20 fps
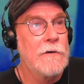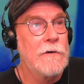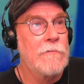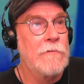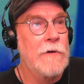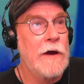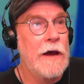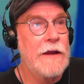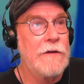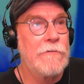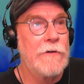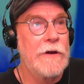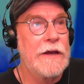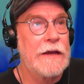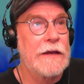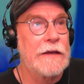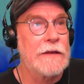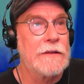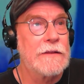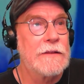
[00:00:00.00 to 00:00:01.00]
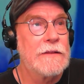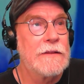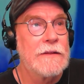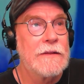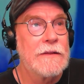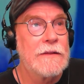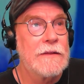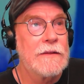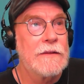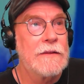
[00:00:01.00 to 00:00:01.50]
Right, Rick?
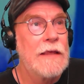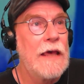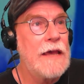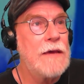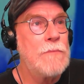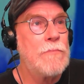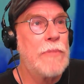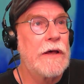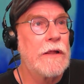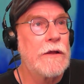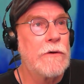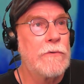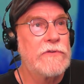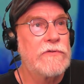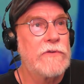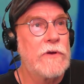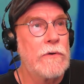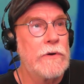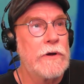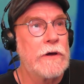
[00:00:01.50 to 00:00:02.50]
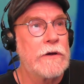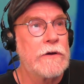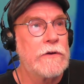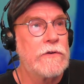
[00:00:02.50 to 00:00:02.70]
Hey Bella, what's going on?